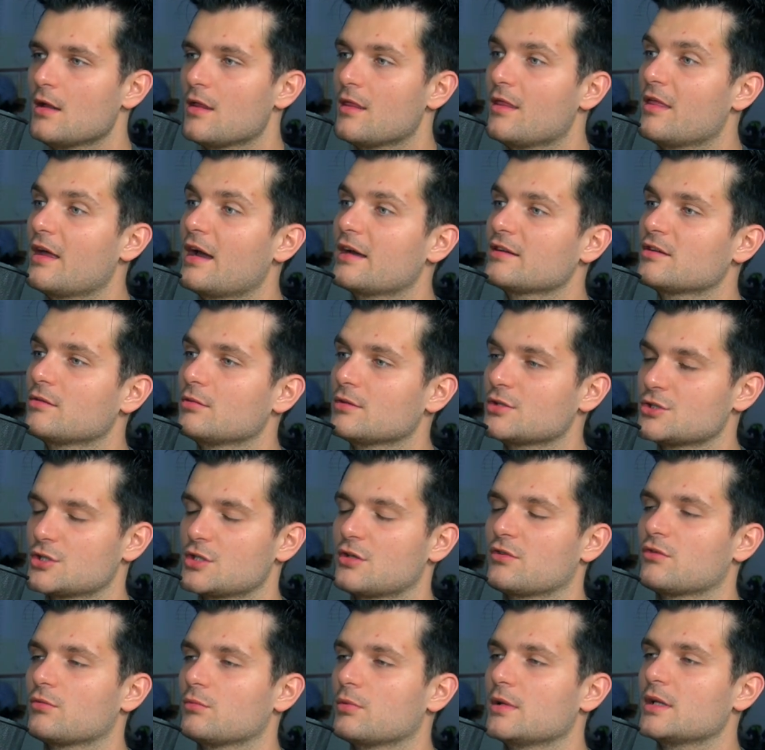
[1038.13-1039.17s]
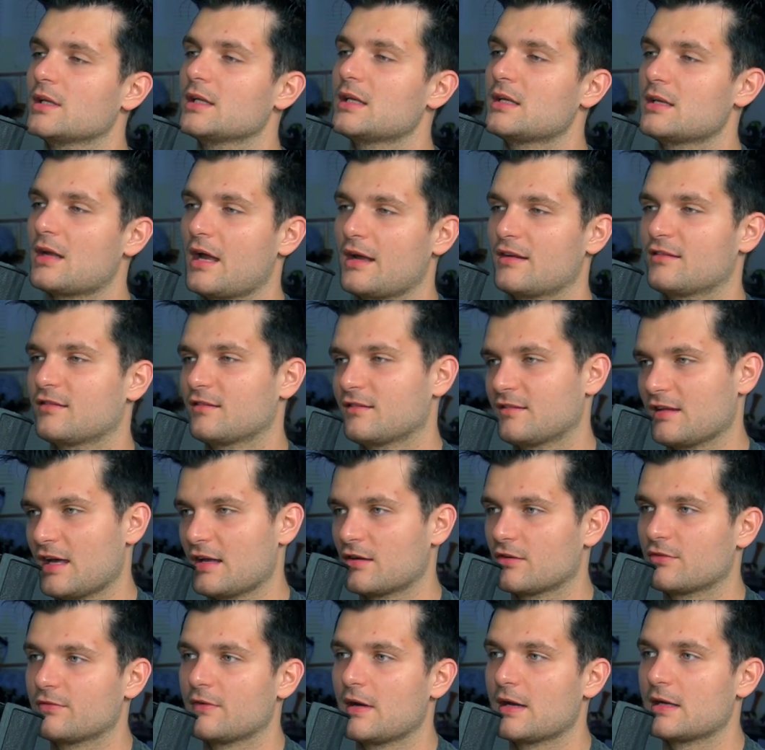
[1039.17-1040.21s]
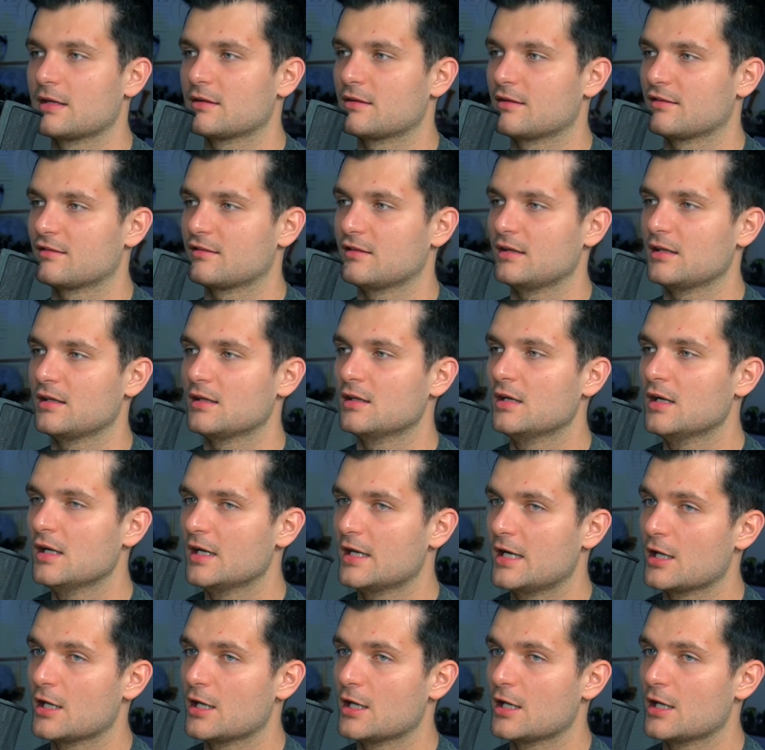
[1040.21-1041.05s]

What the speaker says: Yeah. That's what's just really nice and satisfying to see.